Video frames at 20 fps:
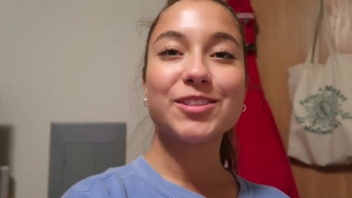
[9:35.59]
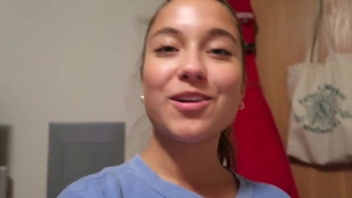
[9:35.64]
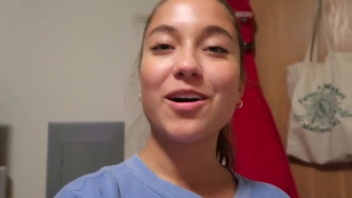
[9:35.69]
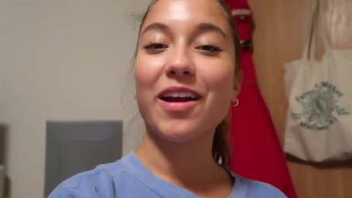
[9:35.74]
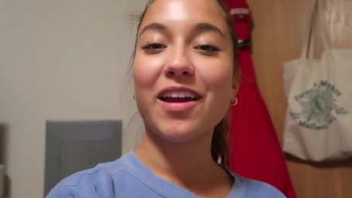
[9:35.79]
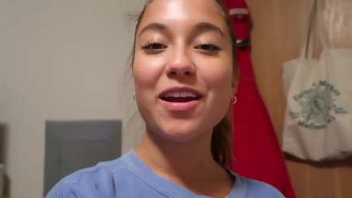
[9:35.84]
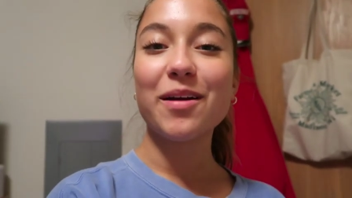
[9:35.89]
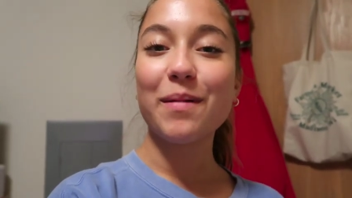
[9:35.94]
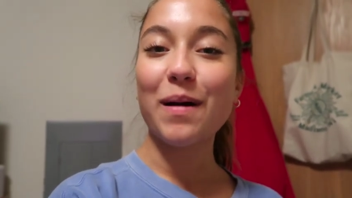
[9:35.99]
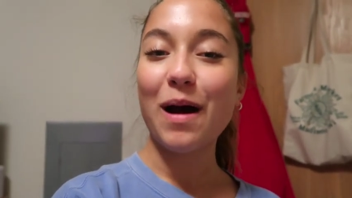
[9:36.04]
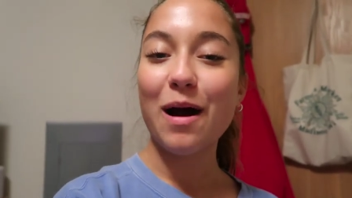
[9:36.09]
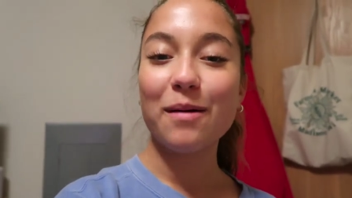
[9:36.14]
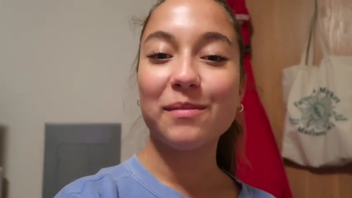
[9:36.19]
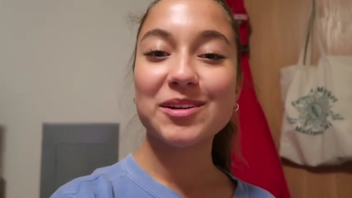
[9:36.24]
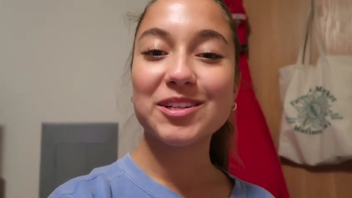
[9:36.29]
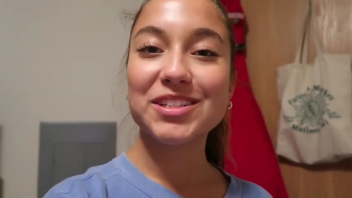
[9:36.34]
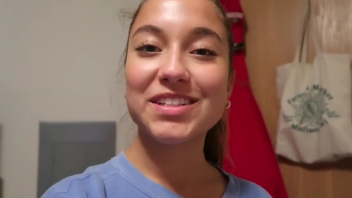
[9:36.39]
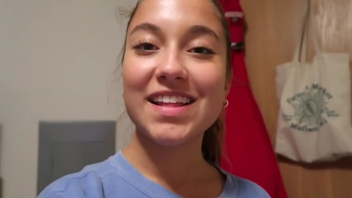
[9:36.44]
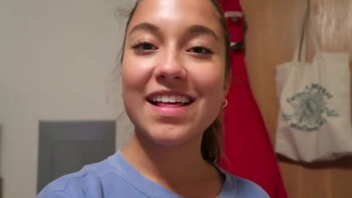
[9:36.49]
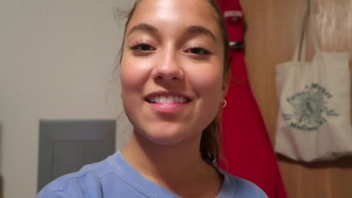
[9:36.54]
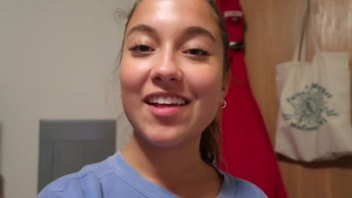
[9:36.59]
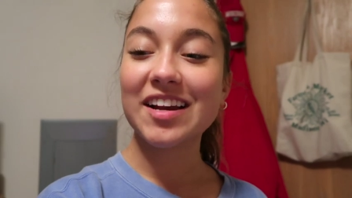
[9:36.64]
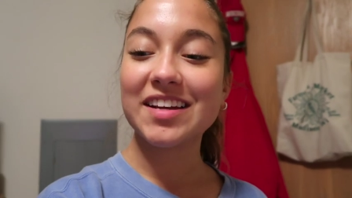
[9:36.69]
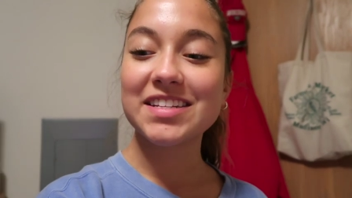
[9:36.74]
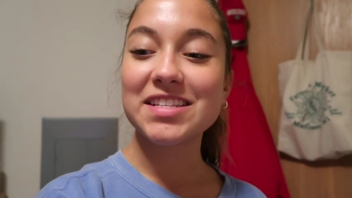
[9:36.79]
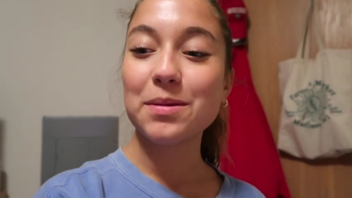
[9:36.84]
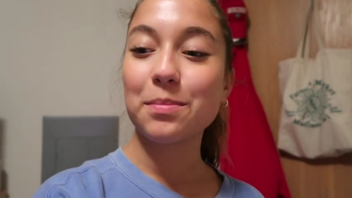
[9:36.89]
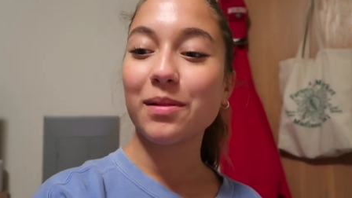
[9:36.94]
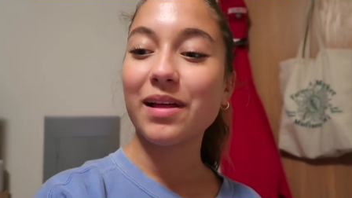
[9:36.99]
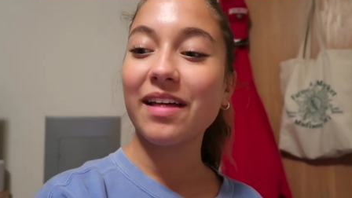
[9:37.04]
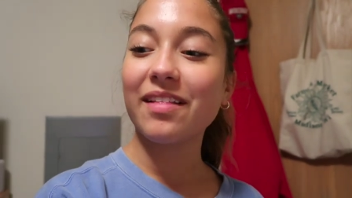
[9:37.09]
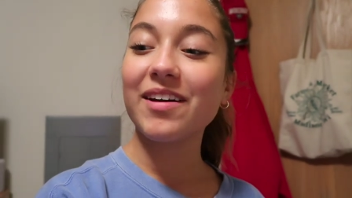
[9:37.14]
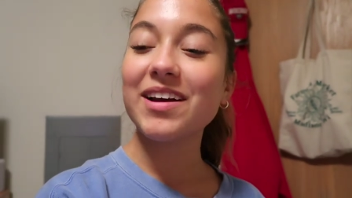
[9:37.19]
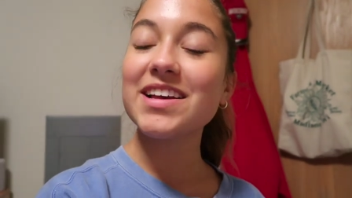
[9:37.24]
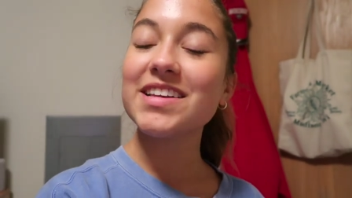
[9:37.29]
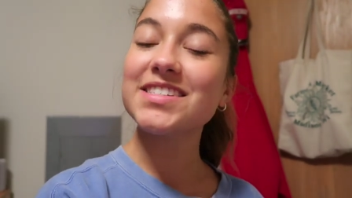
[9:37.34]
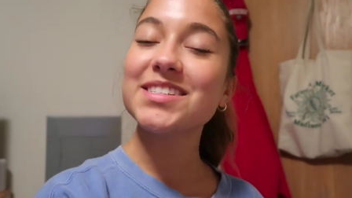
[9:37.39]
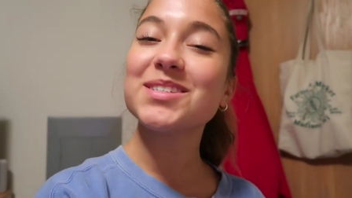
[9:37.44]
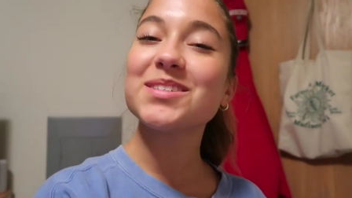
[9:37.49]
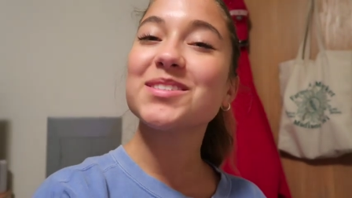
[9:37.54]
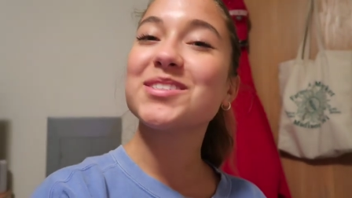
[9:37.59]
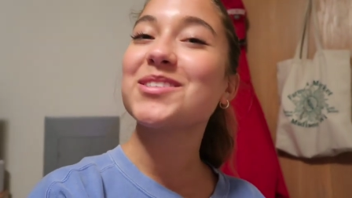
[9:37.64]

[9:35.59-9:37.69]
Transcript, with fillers: talking about how much they liked the playlist,